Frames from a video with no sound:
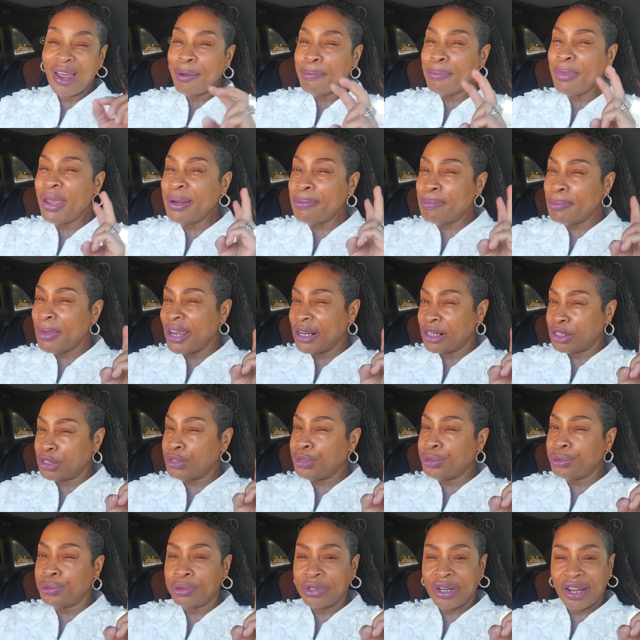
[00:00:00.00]
I may make
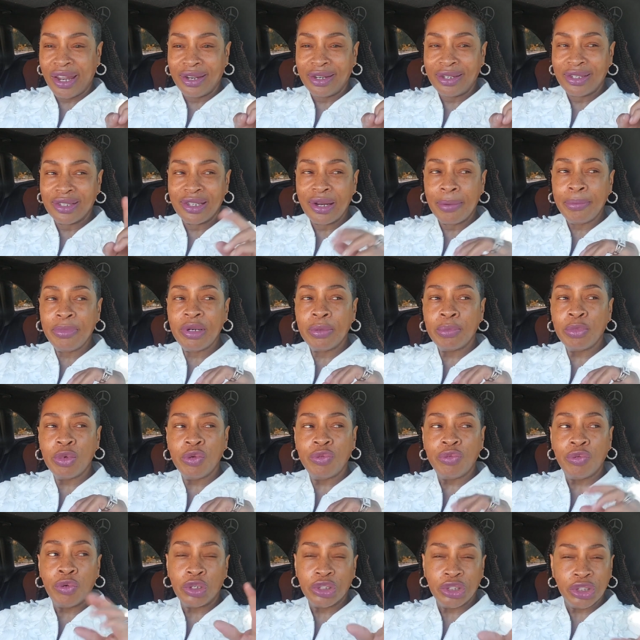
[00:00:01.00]
two cakes because I'm in the
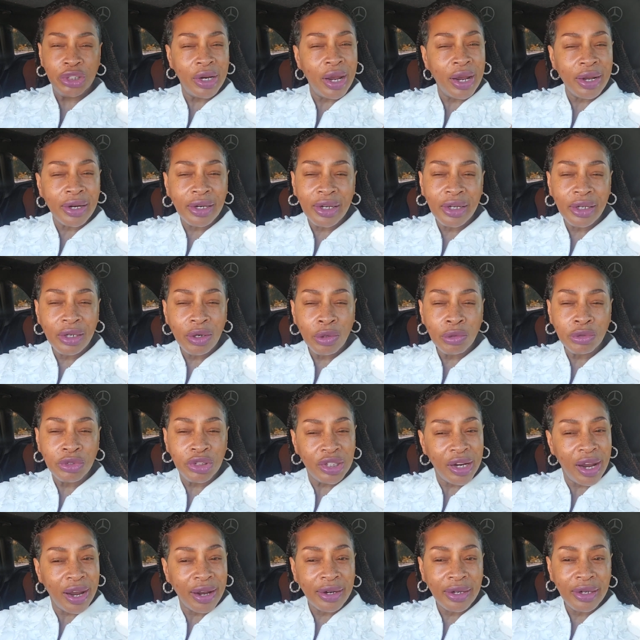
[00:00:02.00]
mood for chocolate on
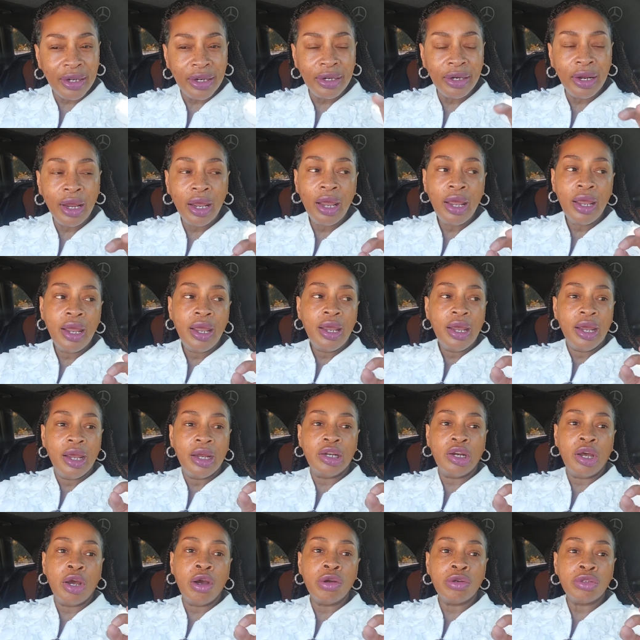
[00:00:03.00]
chocolate
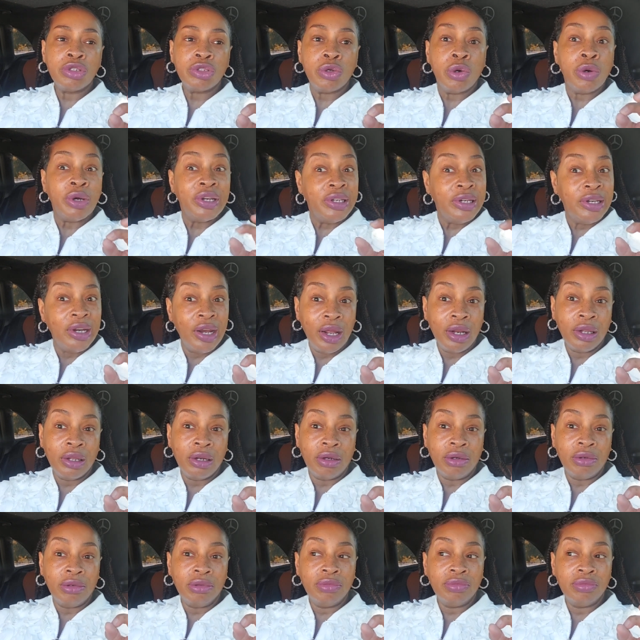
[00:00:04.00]
and also a
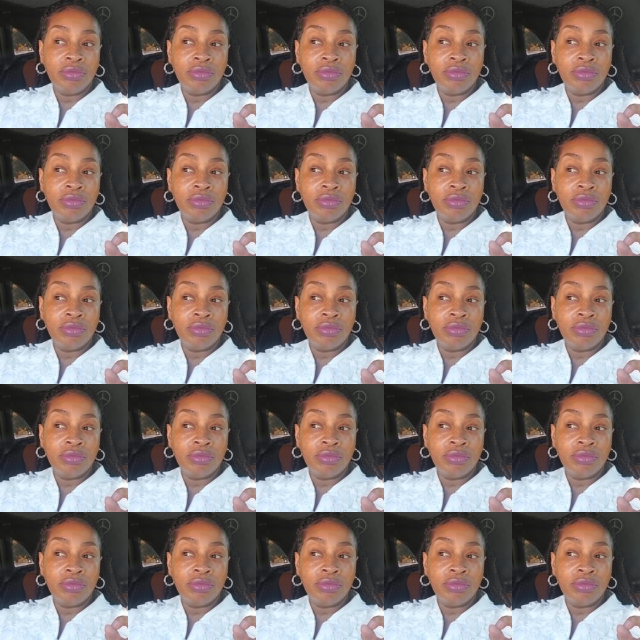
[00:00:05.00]
yellow.